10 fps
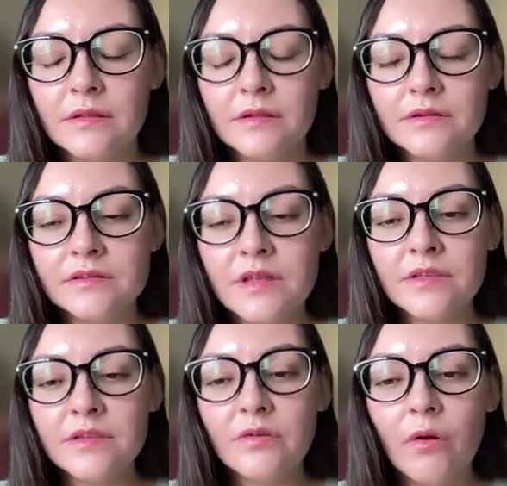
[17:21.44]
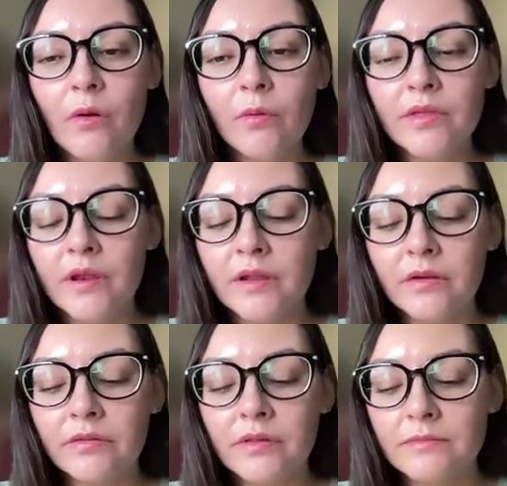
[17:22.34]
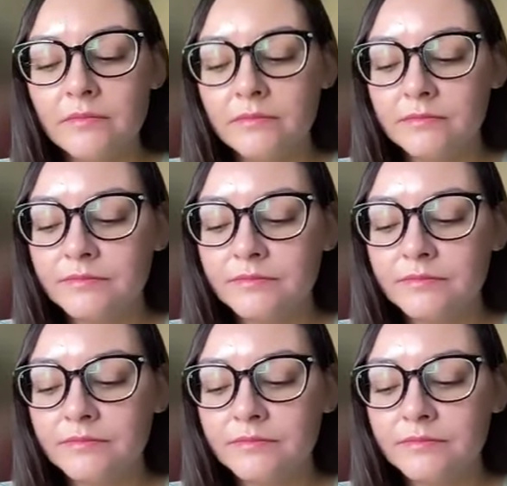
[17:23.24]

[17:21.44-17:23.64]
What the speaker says: There's nothing wrong with any of them.